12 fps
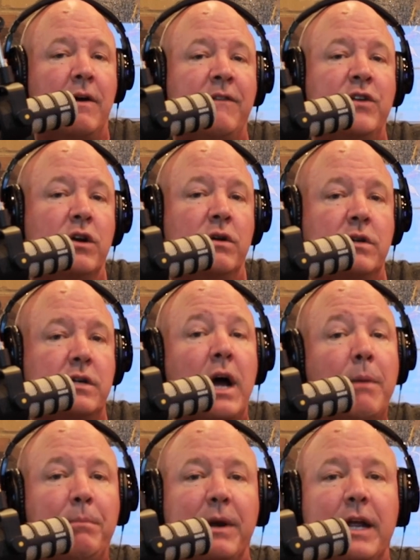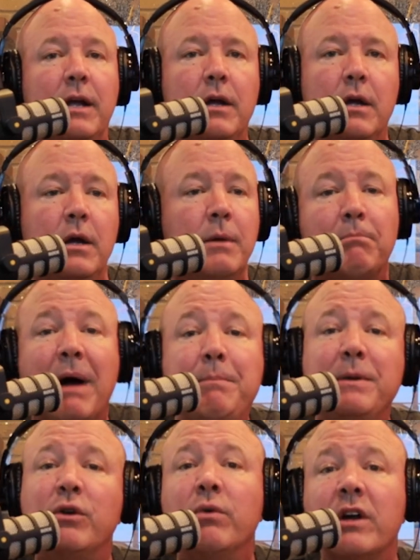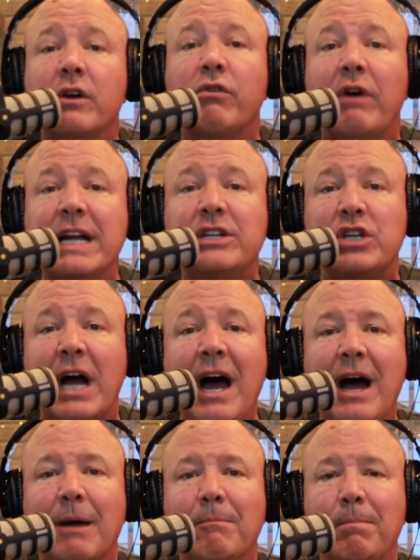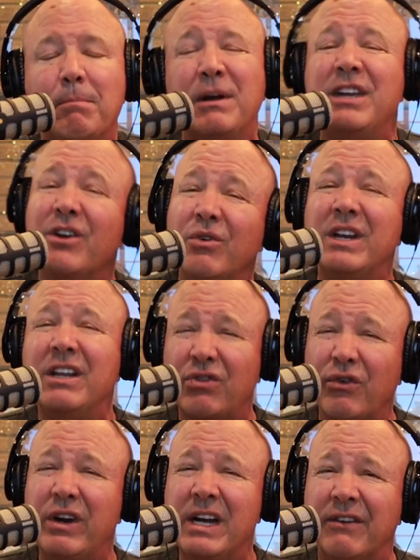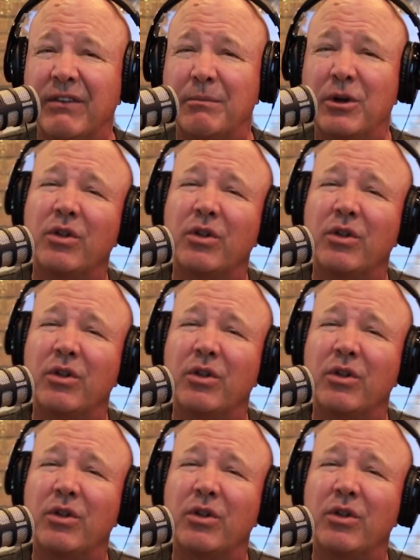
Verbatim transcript: of your company might be doing a great job, but you don't need three of them.